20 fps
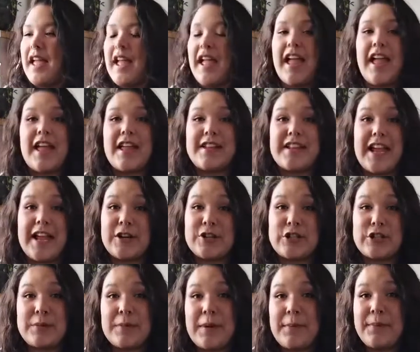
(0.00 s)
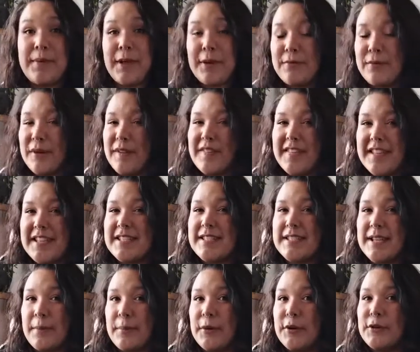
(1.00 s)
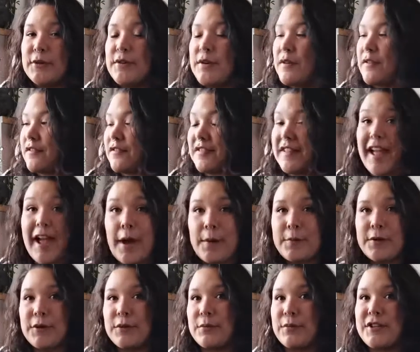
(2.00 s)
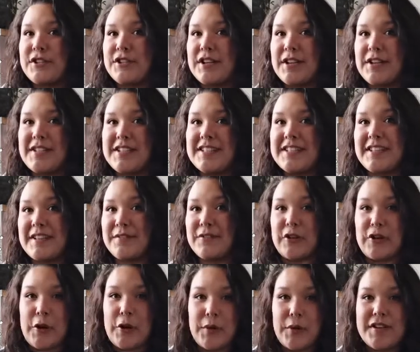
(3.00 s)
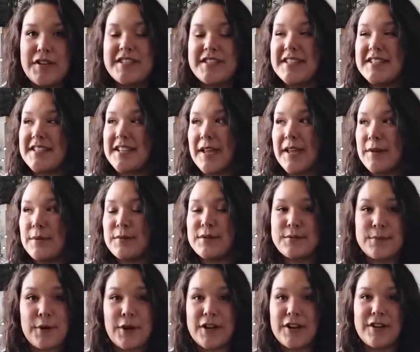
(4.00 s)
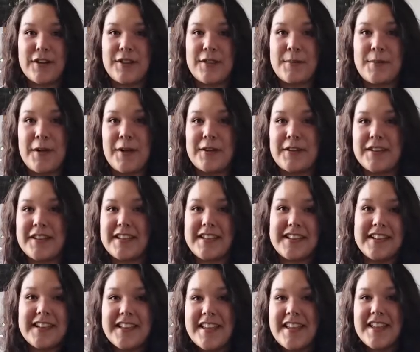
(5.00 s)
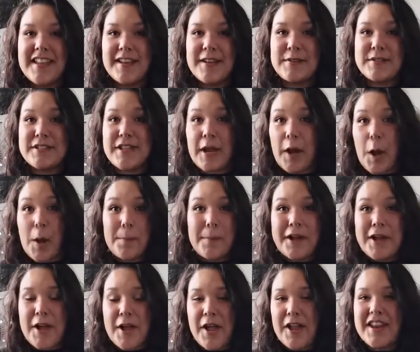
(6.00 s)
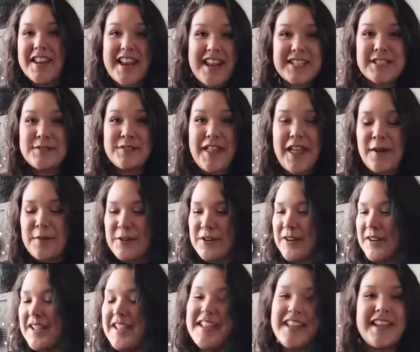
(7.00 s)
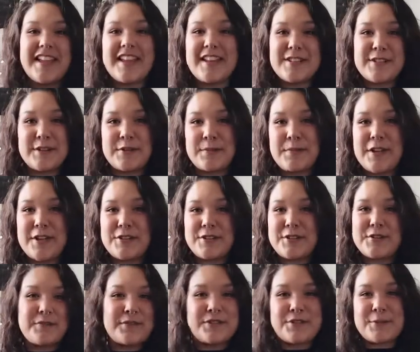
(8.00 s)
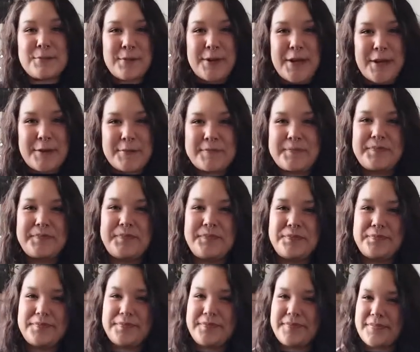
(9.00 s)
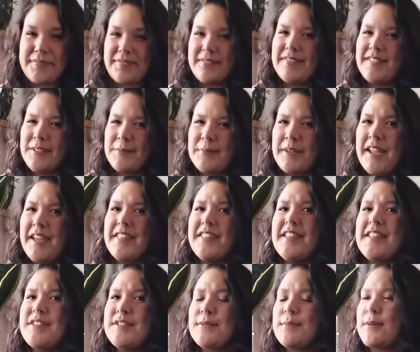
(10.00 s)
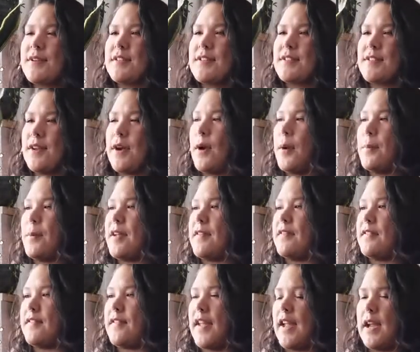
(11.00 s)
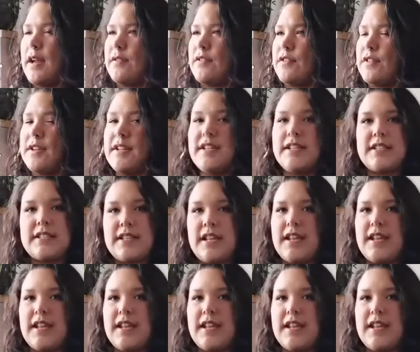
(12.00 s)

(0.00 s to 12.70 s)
And actually my big one this summer flowered, which I didn't even notice until I was walking on the balcony. And I was like, oh my god, it has flower. And I took a picture, it was super cute. Yeah, these ones are my favorite.